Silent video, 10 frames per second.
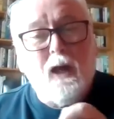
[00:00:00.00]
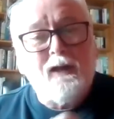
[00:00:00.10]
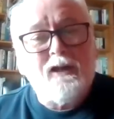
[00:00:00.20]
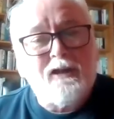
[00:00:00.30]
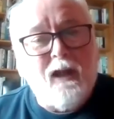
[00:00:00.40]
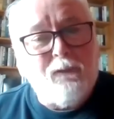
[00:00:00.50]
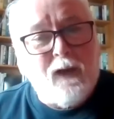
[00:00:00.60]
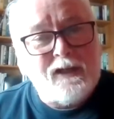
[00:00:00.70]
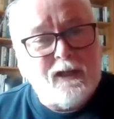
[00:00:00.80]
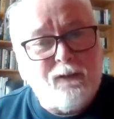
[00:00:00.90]
had to
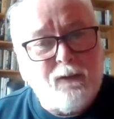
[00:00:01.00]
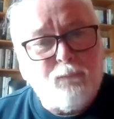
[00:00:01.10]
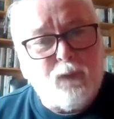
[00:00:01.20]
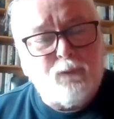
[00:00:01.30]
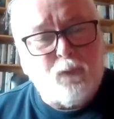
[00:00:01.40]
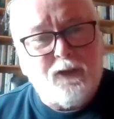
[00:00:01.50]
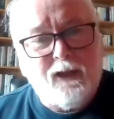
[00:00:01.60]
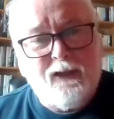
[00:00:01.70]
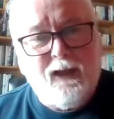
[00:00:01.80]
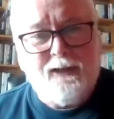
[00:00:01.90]
self-isolate for
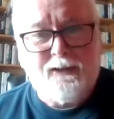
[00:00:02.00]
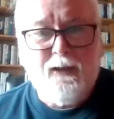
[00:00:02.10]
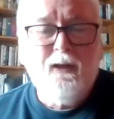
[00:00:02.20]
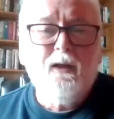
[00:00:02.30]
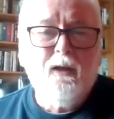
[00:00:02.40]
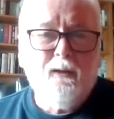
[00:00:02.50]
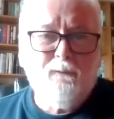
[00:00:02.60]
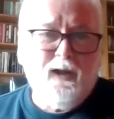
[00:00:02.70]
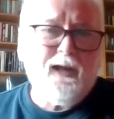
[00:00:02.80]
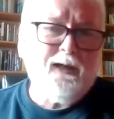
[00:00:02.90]
14 days. Mm-hmm.
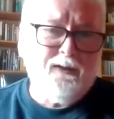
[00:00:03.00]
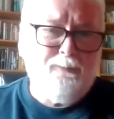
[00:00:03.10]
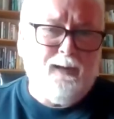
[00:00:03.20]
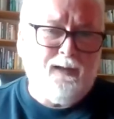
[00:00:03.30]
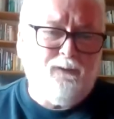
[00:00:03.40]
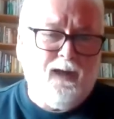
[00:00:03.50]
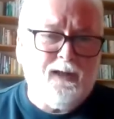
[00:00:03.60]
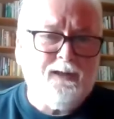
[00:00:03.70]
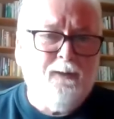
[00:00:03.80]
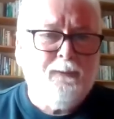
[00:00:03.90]
Fly into
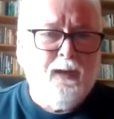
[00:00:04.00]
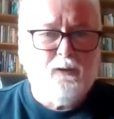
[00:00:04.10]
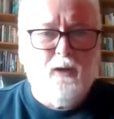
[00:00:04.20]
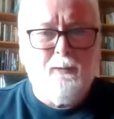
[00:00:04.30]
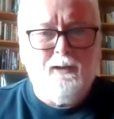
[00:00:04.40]
Belfast, come